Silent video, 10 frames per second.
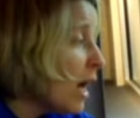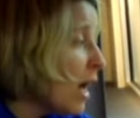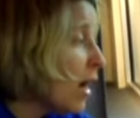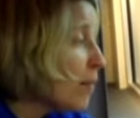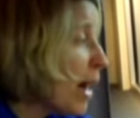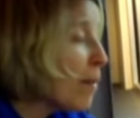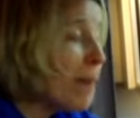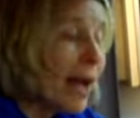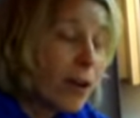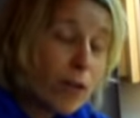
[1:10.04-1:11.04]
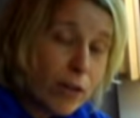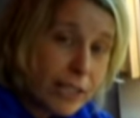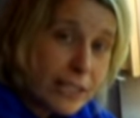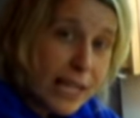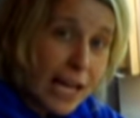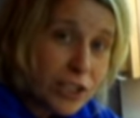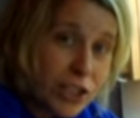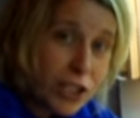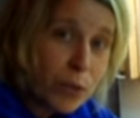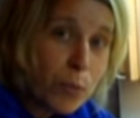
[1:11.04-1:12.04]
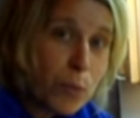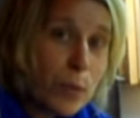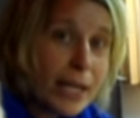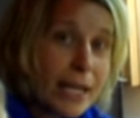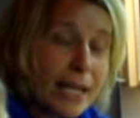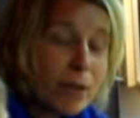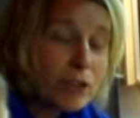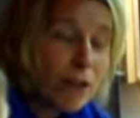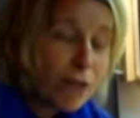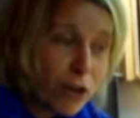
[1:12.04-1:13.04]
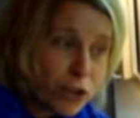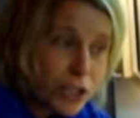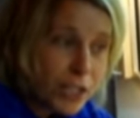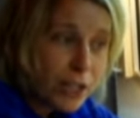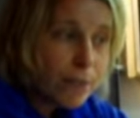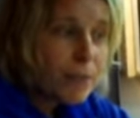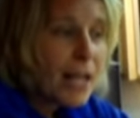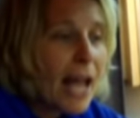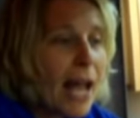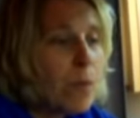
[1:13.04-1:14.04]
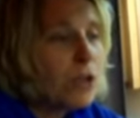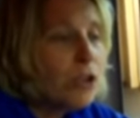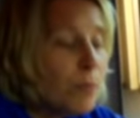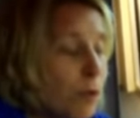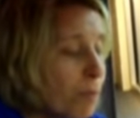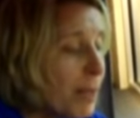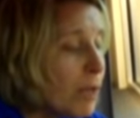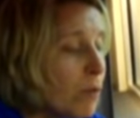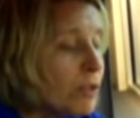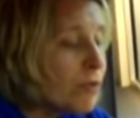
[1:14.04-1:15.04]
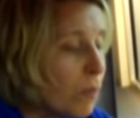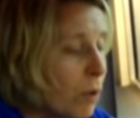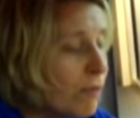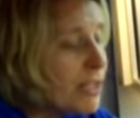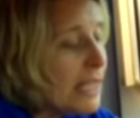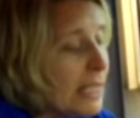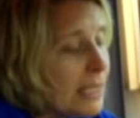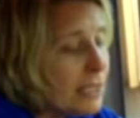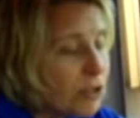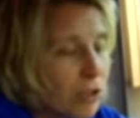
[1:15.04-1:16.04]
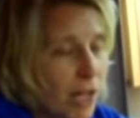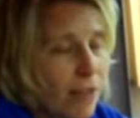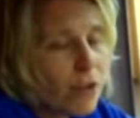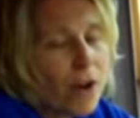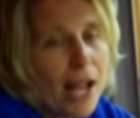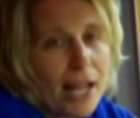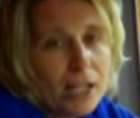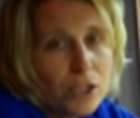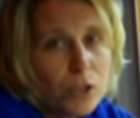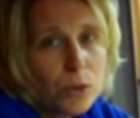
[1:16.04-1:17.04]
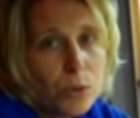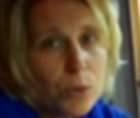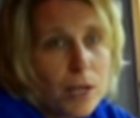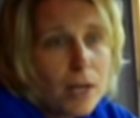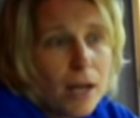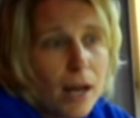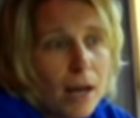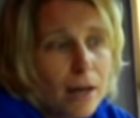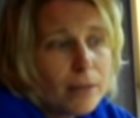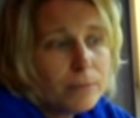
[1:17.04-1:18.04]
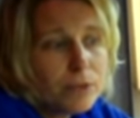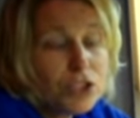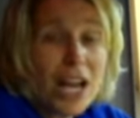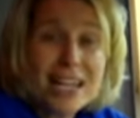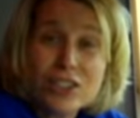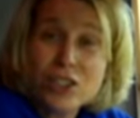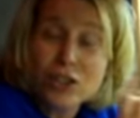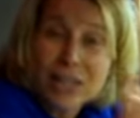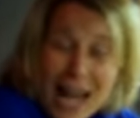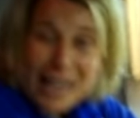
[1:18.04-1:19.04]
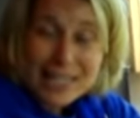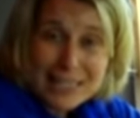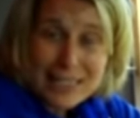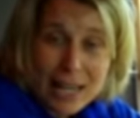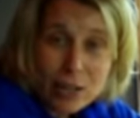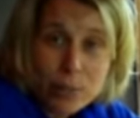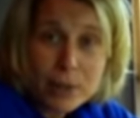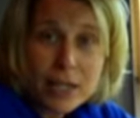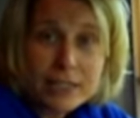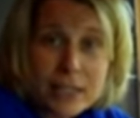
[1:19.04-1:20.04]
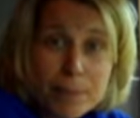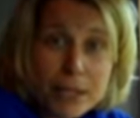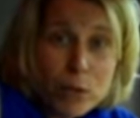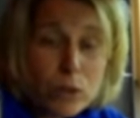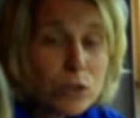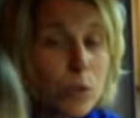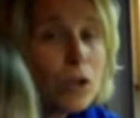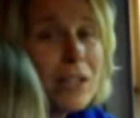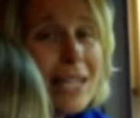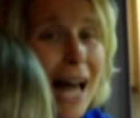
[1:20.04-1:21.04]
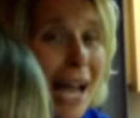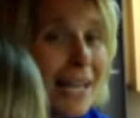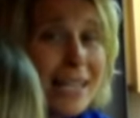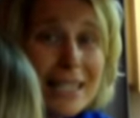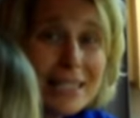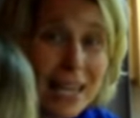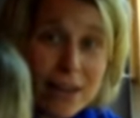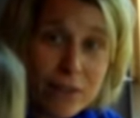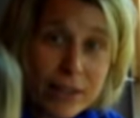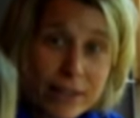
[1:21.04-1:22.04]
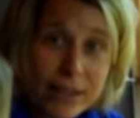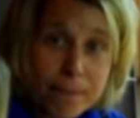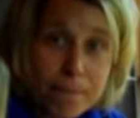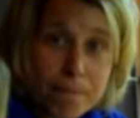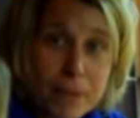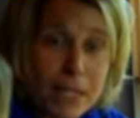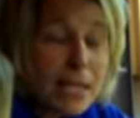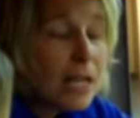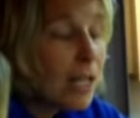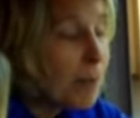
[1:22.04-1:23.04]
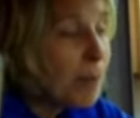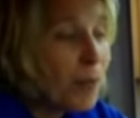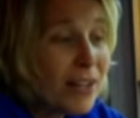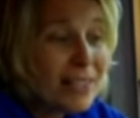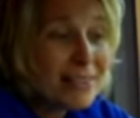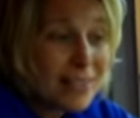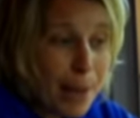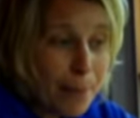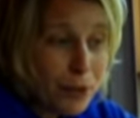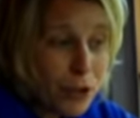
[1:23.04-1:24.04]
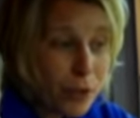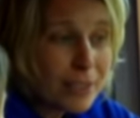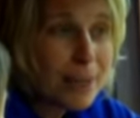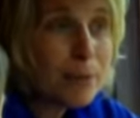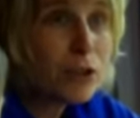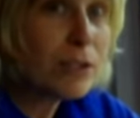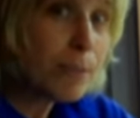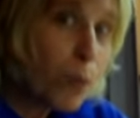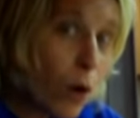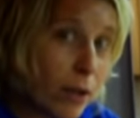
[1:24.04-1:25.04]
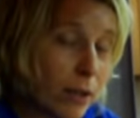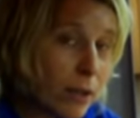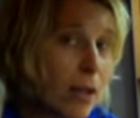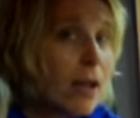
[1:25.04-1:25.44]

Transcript: Our macaronis last year, it was our first year, and when you move penguins from one facility to another, and you change their lighting cycle, because in a penguin's world, lighting is everything. A lot of people think it's temperature, and temperature is important,